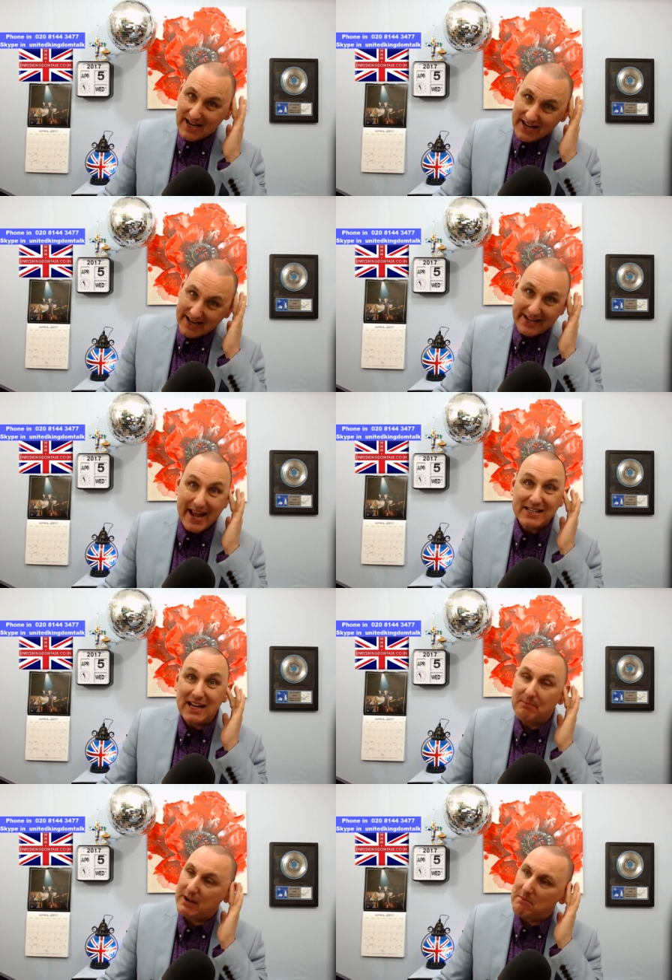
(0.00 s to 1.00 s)
He gets
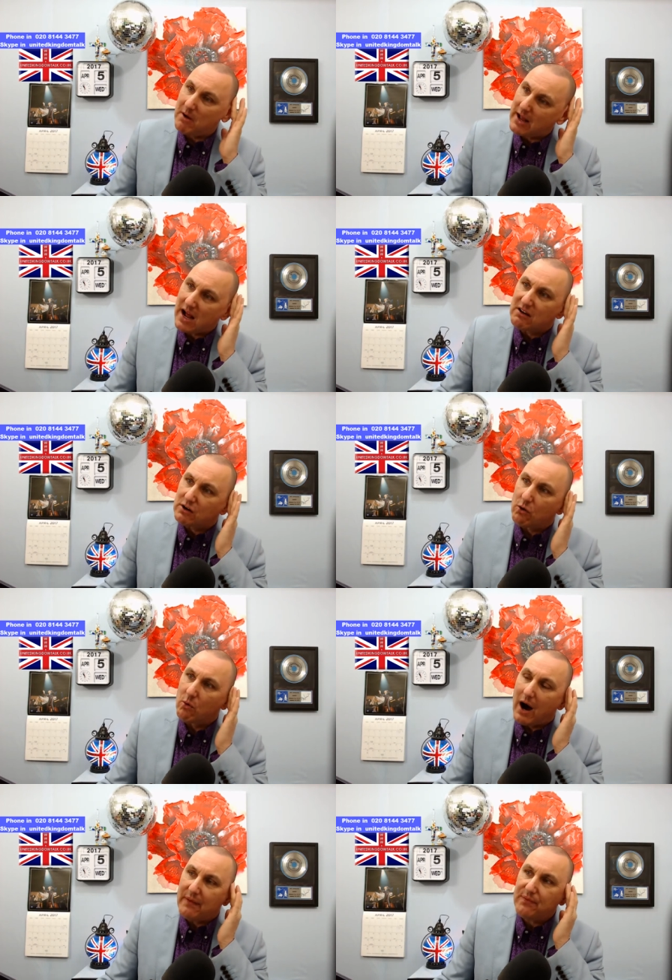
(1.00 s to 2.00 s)
up. Now, my
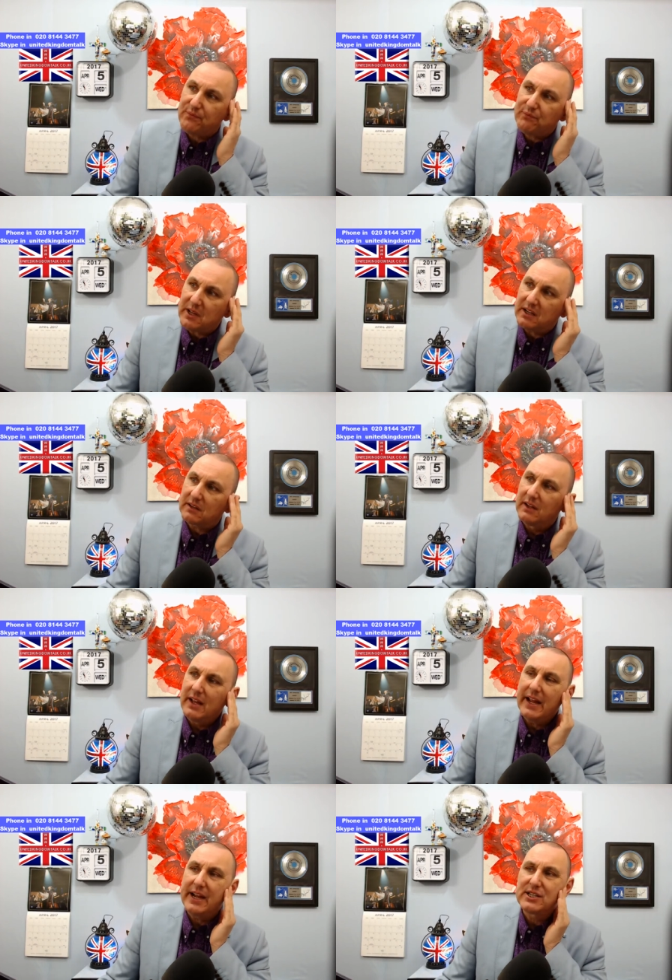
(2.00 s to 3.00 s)
uncle, I think
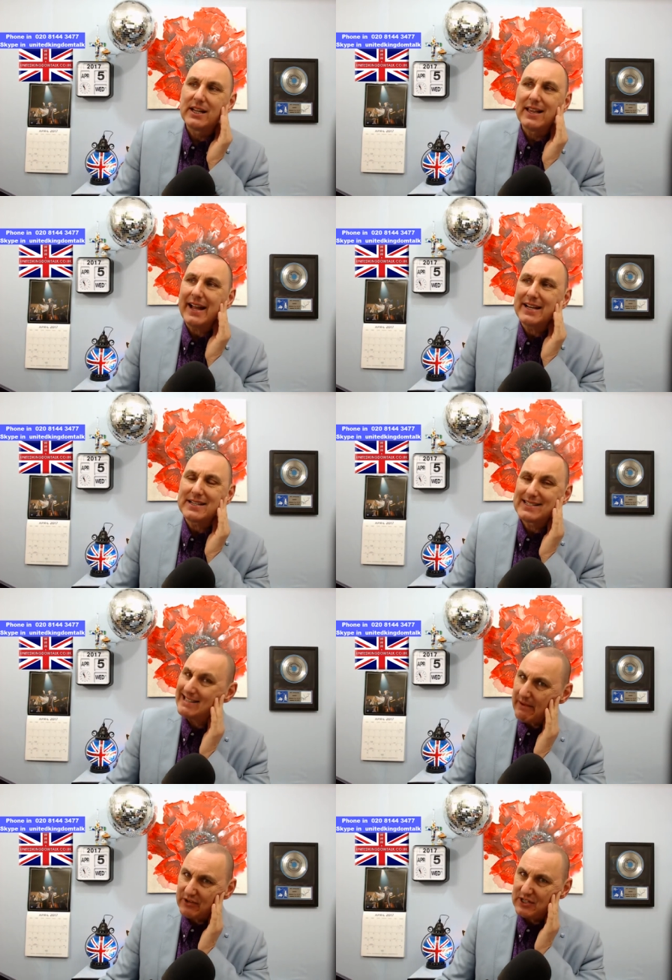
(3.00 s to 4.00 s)
he's late
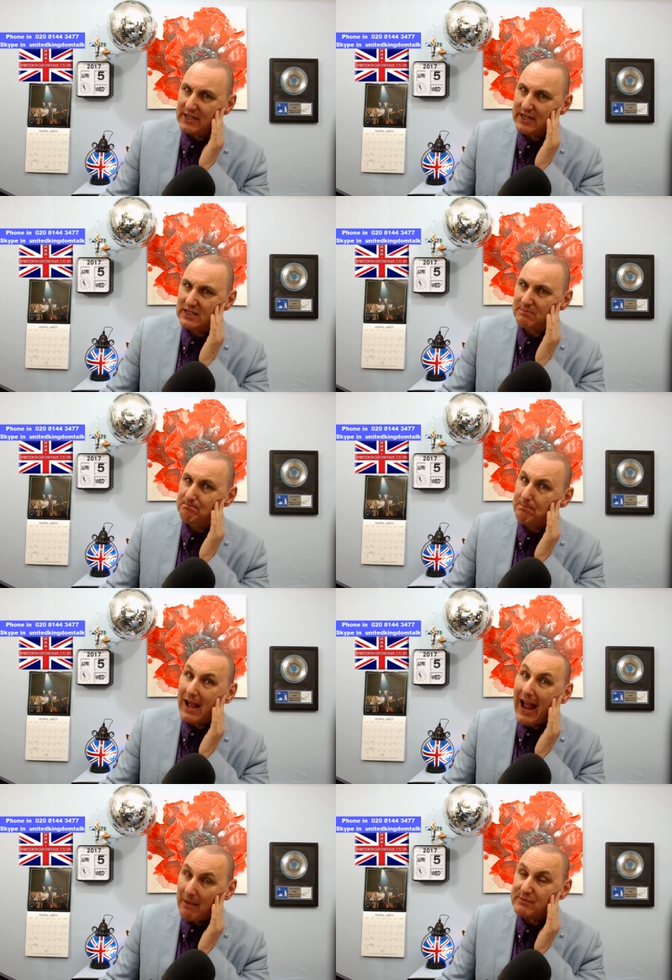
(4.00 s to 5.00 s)
70s,
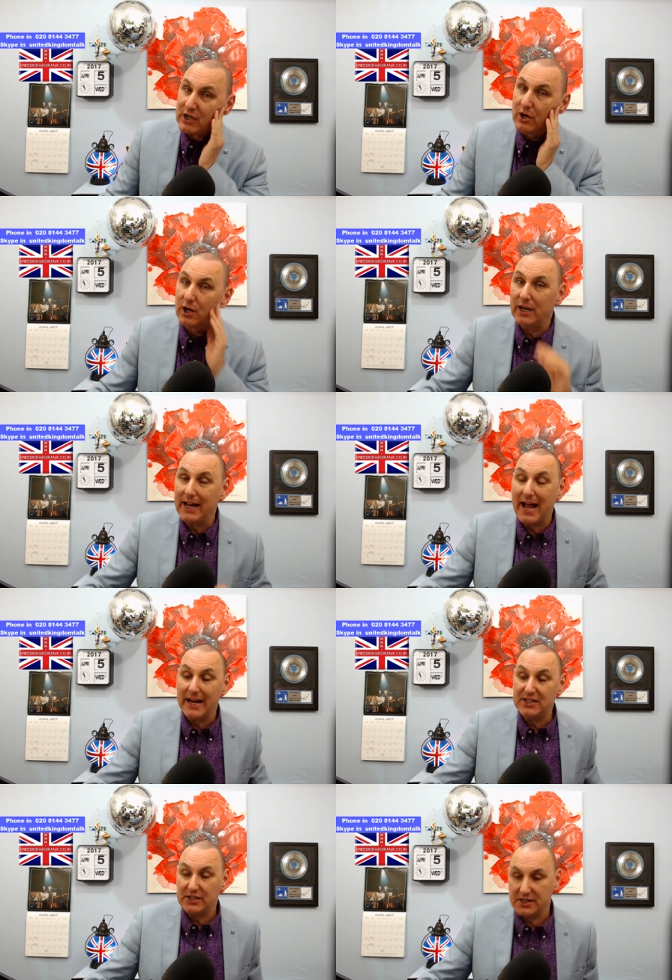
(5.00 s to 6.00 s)
perhaps early
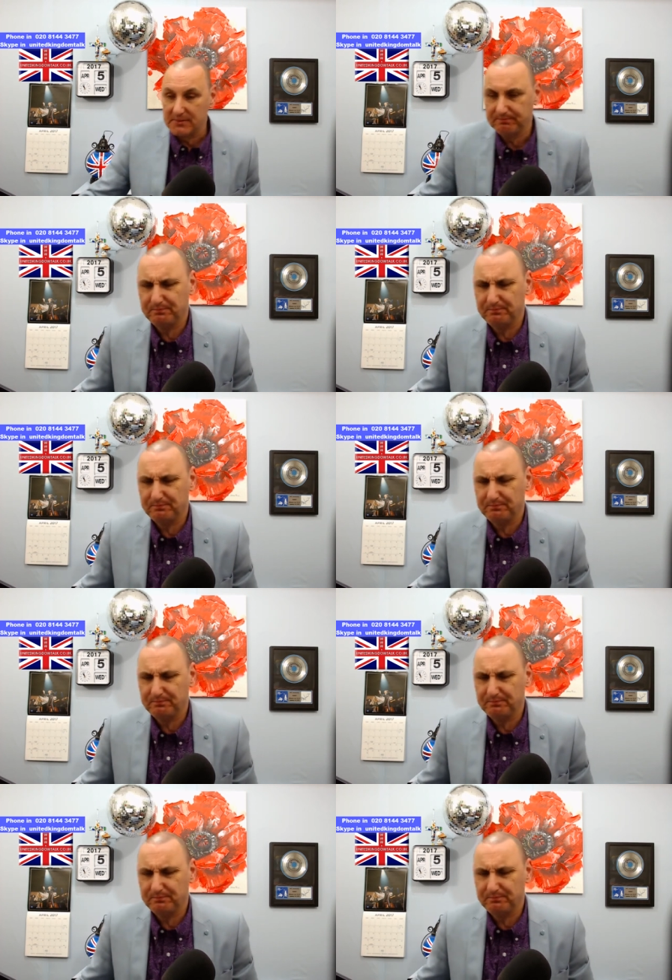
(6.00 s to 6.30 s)
80s.